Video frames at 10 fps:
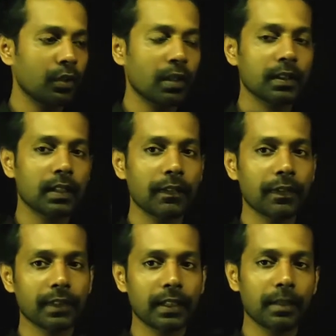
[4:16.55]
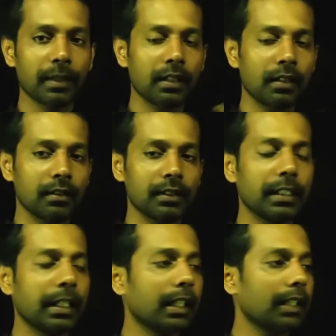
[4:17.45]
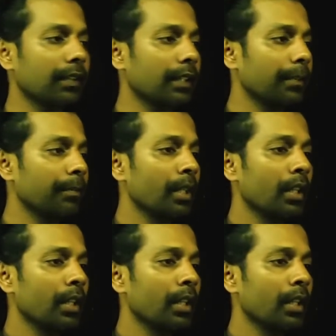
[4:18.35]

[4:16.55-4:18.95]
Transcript: towards the left side, I mean the negative side.